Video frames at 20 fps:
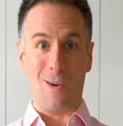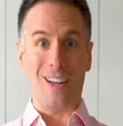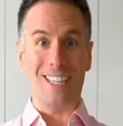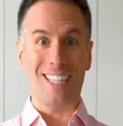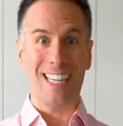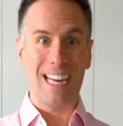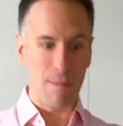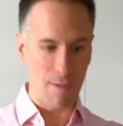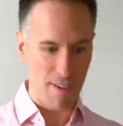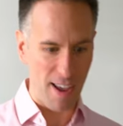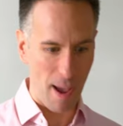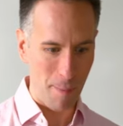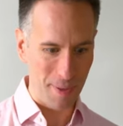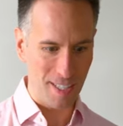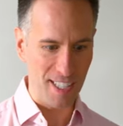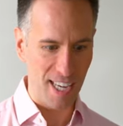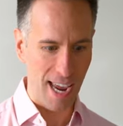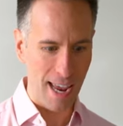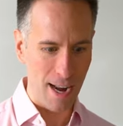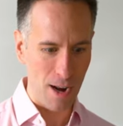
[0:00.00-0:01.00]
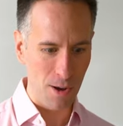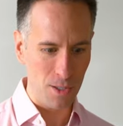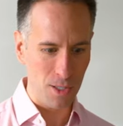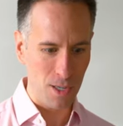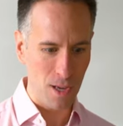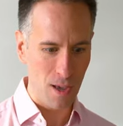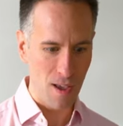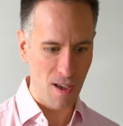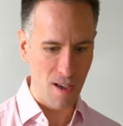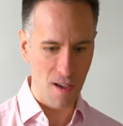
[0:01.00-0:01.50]
today we've got
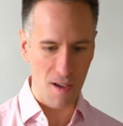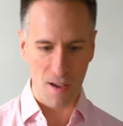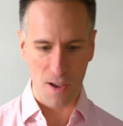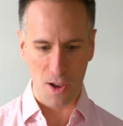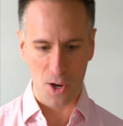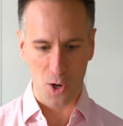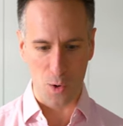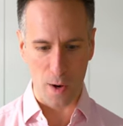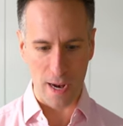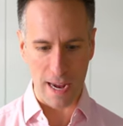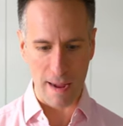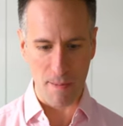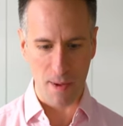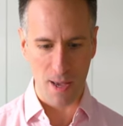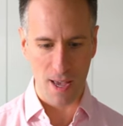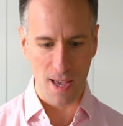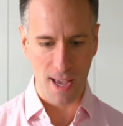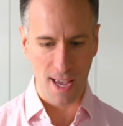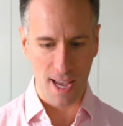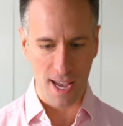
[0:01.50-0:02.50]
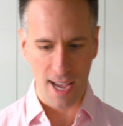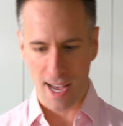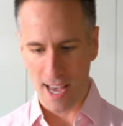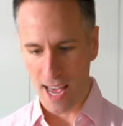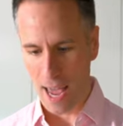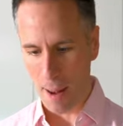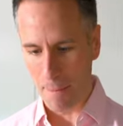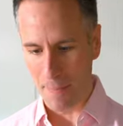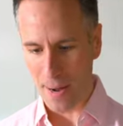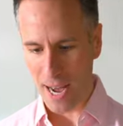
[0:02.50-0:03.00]
potatoes, cream,
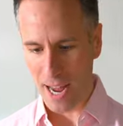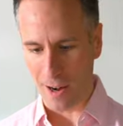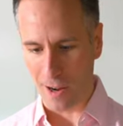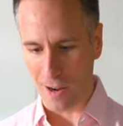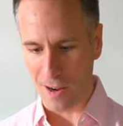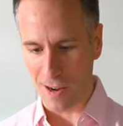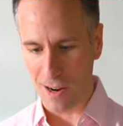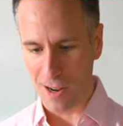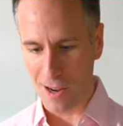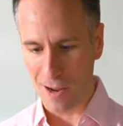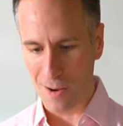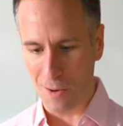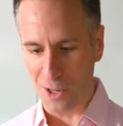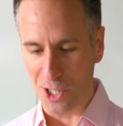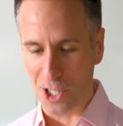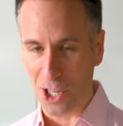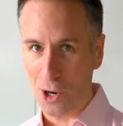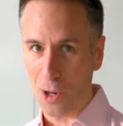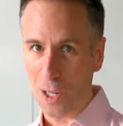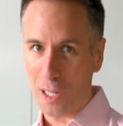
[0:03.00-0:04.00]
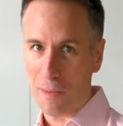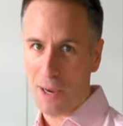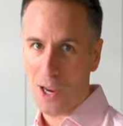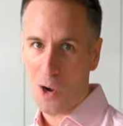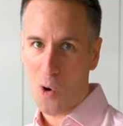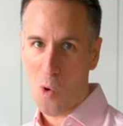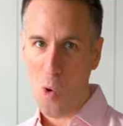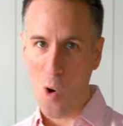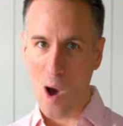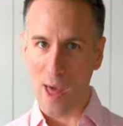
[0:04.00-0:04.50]
and butter, which can only
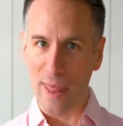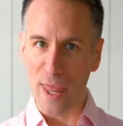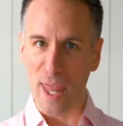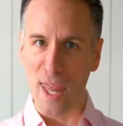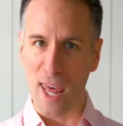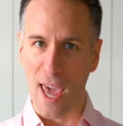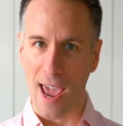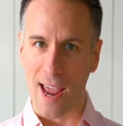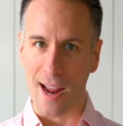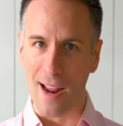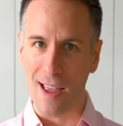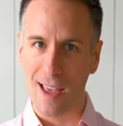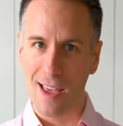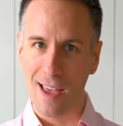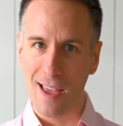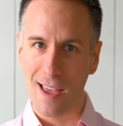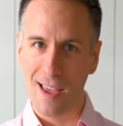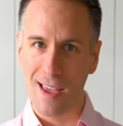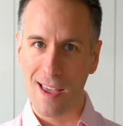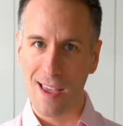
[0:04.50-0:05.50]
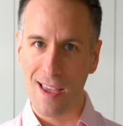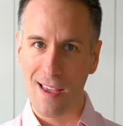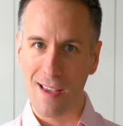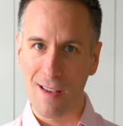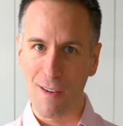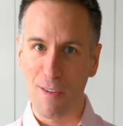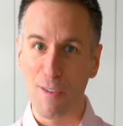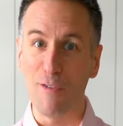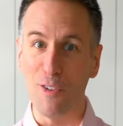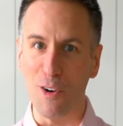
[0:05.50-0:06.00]
mean one thing,
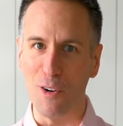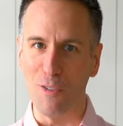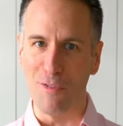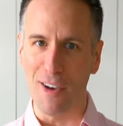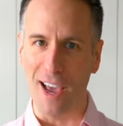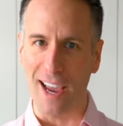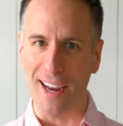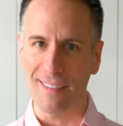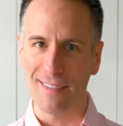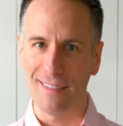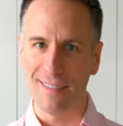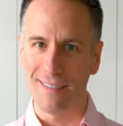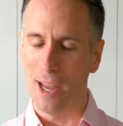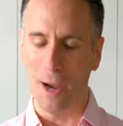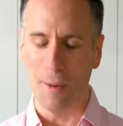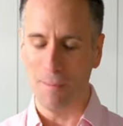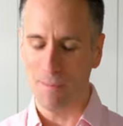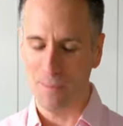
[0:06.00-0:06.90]
food fight. No,